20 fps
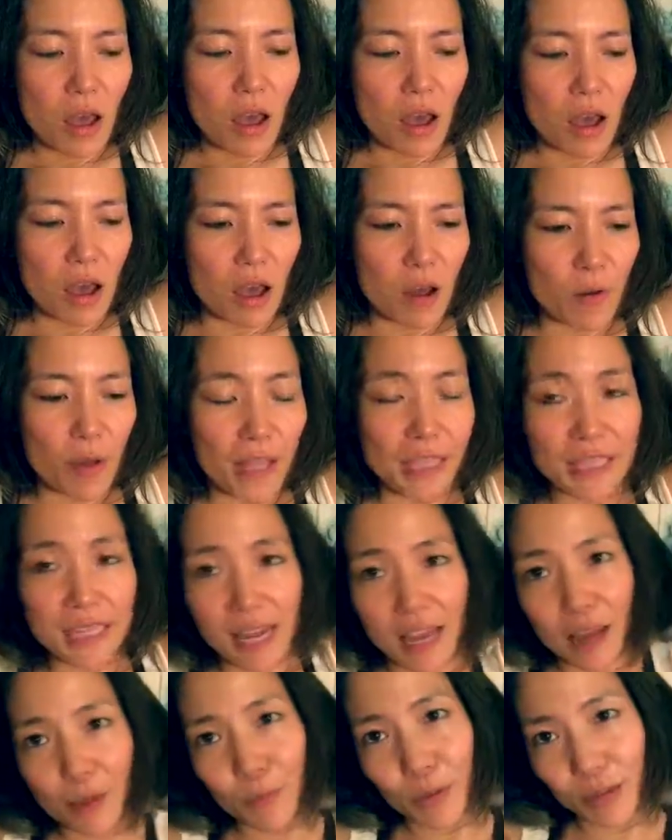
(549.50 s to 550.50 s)
And
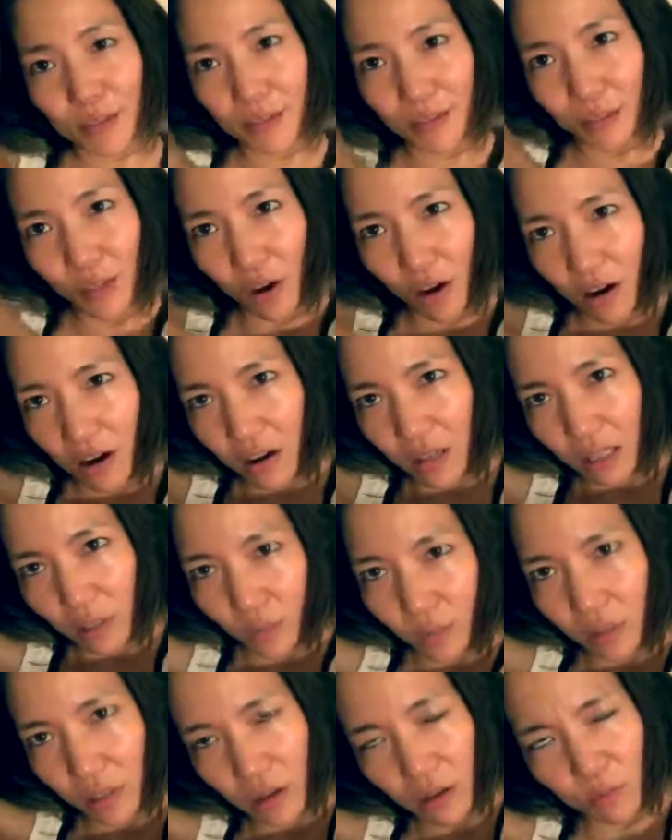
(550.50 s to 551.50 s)
today I picked these cards. It
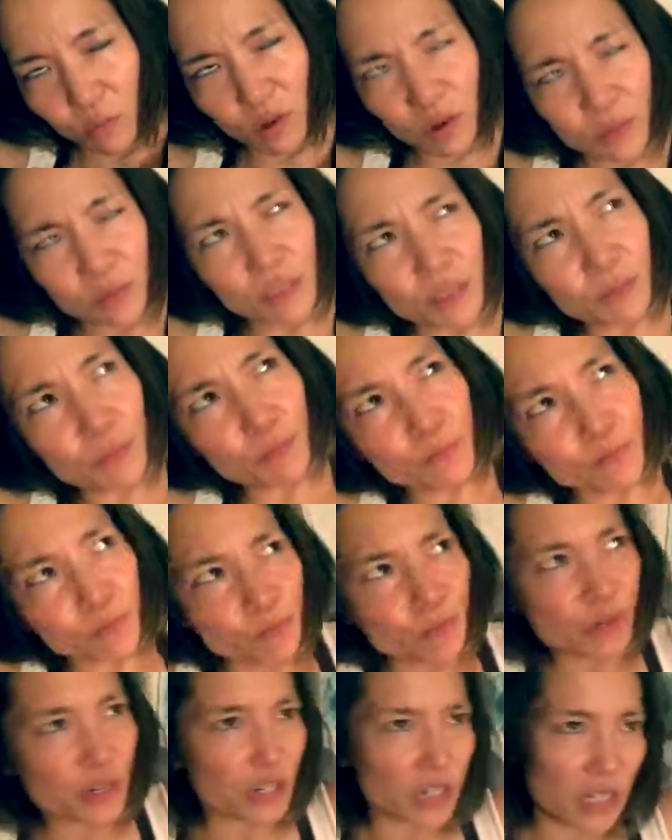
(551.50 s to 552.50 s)
was one was a
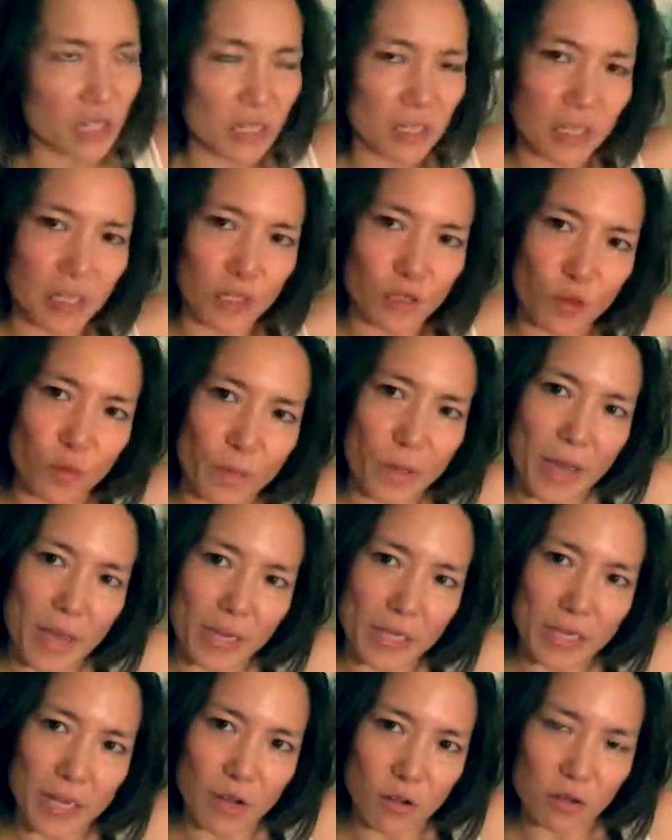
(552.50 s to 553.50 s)
Brigitte, like don't
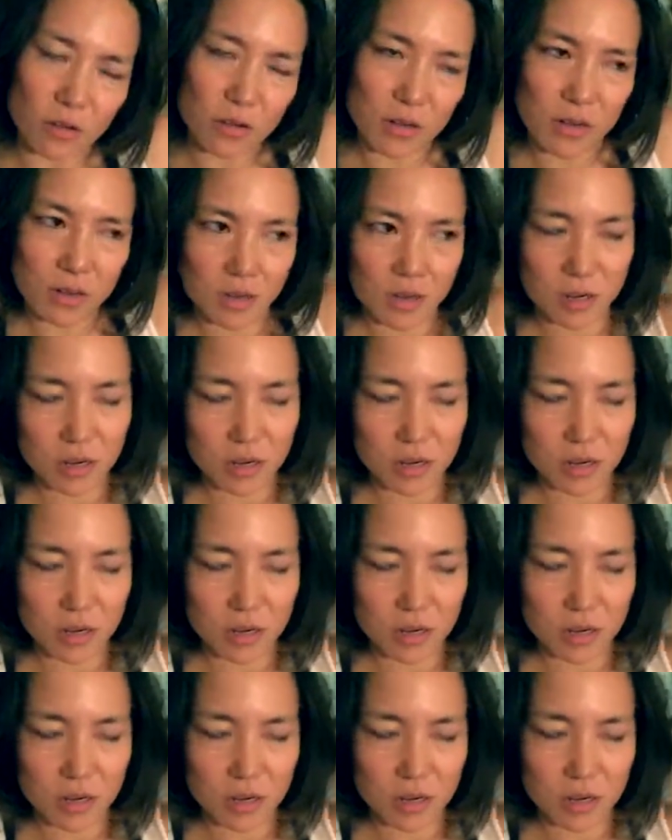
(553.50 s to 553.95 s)
back down,